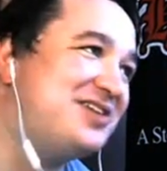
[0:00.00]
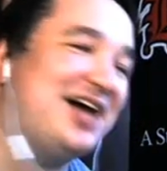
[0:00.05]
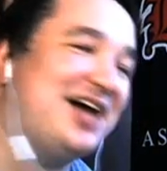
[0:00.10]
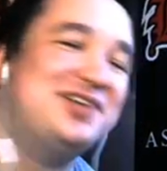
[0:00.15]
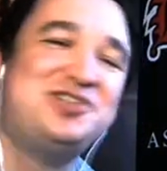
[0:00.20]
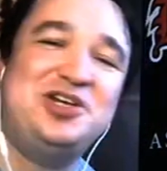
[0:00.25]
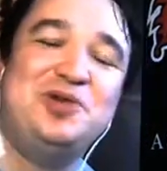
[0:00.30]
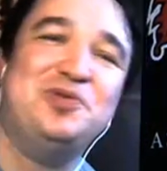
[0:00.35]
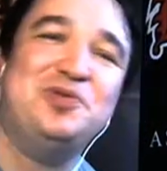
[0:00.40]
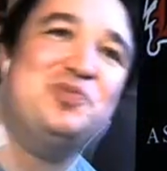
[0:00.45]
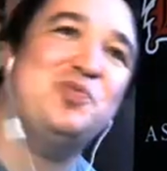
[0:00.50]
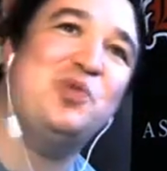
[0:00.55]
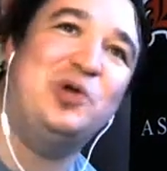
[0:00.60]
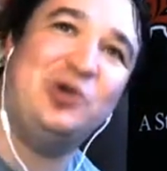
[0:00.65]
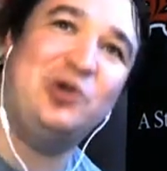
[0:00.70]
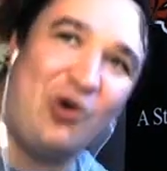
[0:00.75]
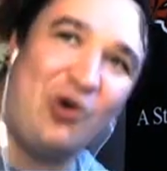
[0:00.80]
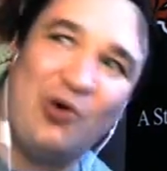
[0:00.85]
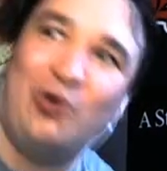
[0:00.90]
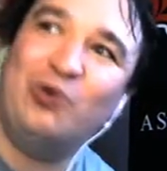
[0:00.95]
As you
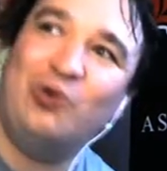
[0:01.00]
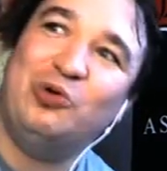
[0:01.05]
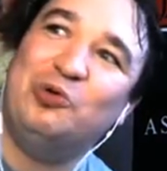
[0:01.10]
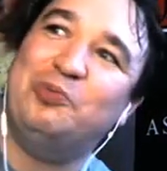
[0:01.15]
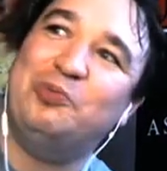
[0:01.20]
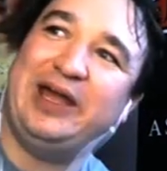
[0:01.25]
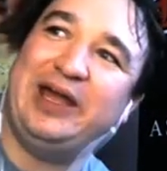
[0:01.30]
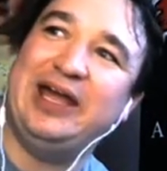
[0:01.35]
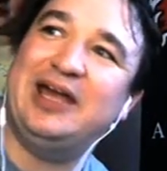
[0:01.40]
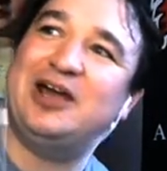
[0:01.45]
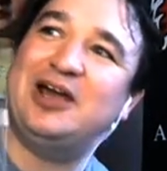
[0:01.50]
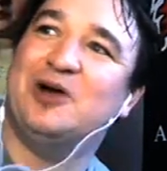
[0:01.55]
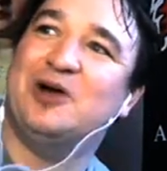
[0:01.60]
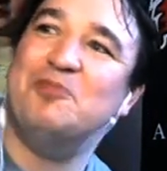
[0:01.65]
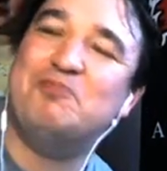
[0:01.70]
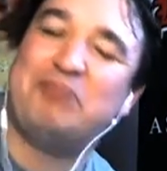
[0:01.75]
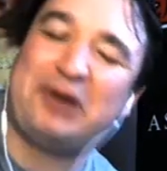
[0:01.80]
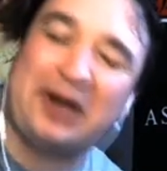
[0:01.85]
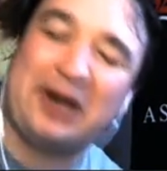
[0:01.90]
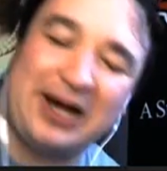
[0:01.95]
will all be
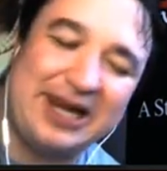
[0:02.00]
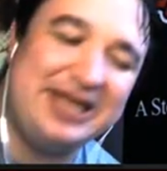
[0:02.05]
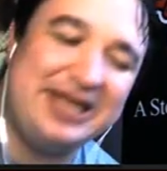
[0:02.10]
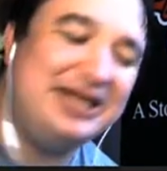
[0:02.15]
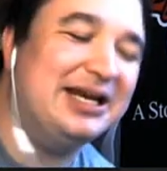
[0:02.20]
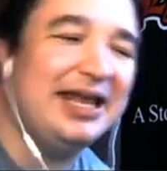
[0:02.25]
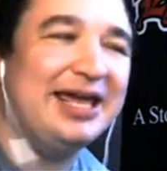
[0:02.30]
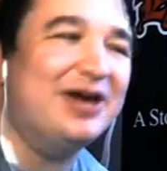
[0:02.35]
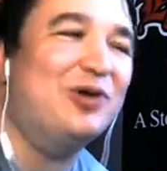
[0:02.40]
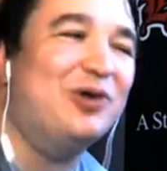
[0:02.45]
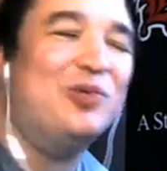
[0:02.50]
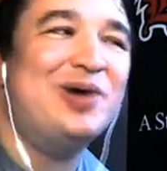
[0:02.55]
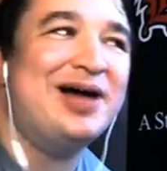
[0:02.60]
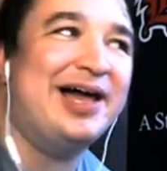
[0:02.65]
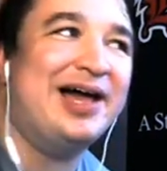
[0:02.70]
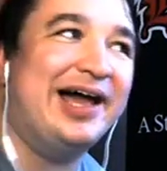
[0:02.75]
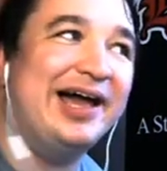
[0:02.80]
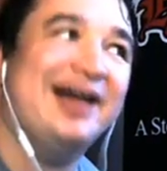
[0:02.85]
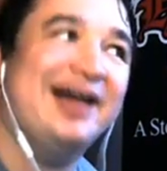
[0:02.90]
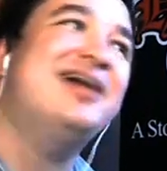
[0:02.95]
completely
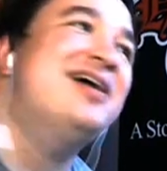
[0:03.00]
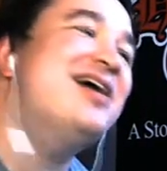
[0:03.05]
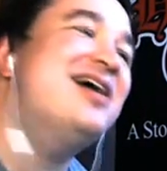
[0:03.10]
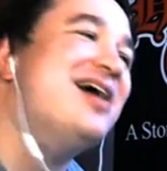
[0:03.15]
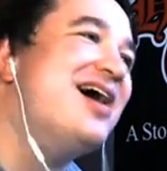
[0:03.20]
aware,